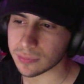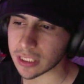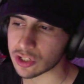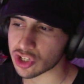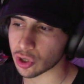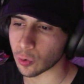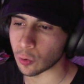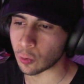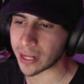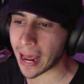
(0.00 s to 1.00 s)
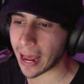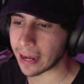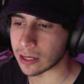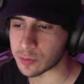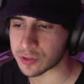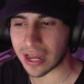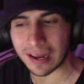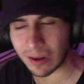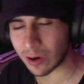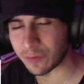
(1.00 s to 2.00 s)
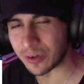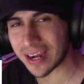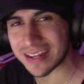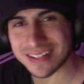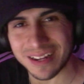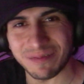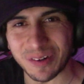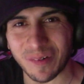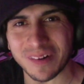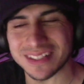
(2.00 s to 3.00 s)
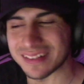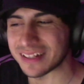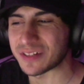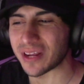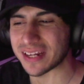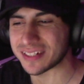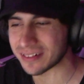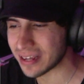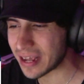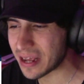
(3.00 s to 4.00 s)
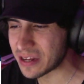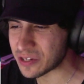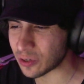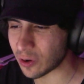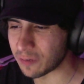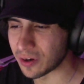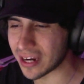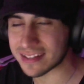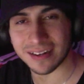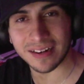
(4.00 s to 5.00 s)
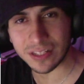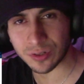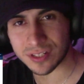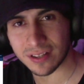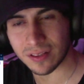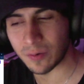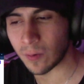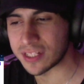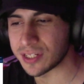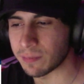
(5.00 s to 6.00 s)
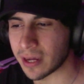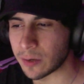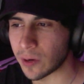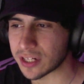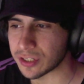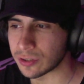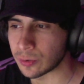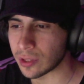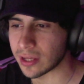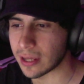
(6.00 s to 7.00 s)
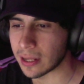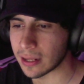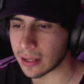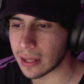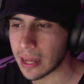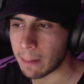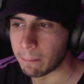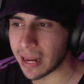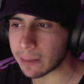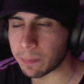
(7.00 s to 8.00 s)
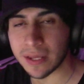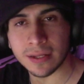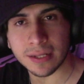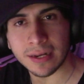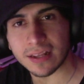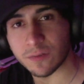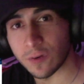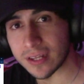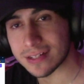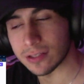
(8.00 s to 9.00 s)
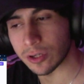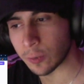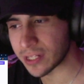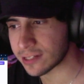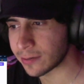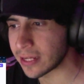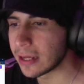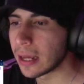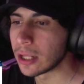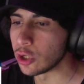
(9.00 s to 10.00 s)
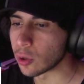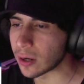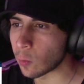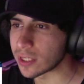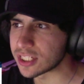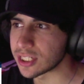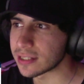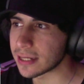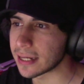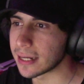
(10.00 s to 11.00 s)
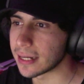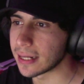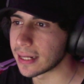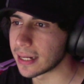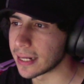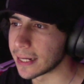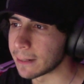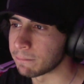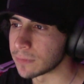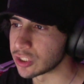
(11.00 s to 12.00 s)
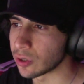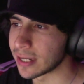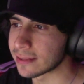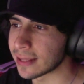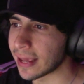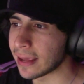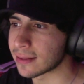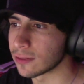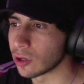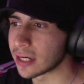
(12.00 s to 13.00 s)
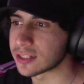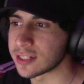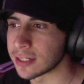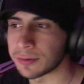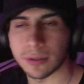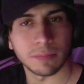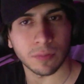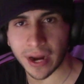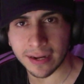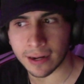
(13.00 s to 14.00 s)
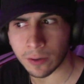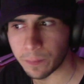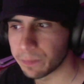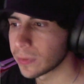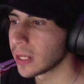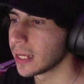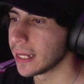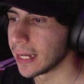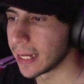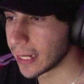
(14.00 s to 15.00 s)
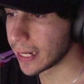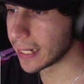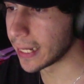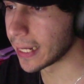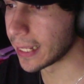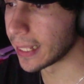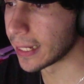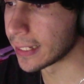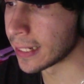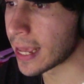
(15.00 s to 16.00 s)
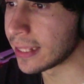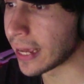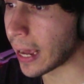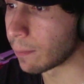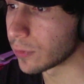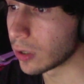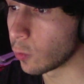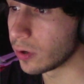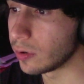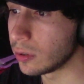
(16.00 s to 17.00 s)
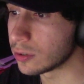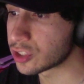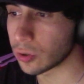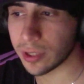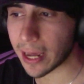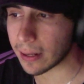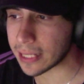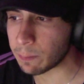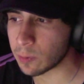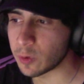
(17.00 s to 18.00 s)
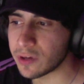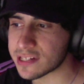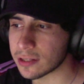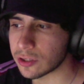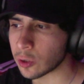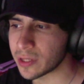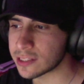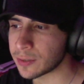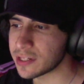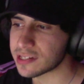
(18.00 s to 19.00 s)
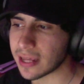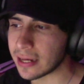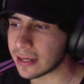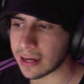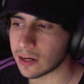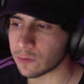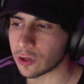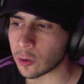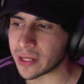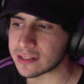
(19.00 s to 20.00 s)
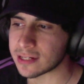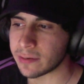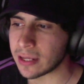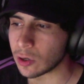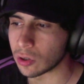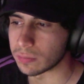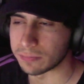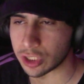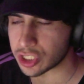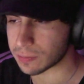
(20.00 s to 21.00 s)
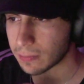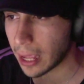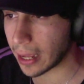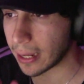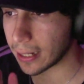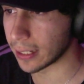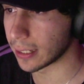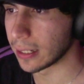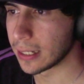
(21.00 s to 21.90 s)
So yeah, I know a lot of you guys have been requesting this reaction, so if you guys are interested on in watching my reaction to the Blackpink Netflix documentary, you can watch it um, joining the $8 tier right now and yeah we will so yeah k-pop movies and documentaries any kind of documentary or just uh,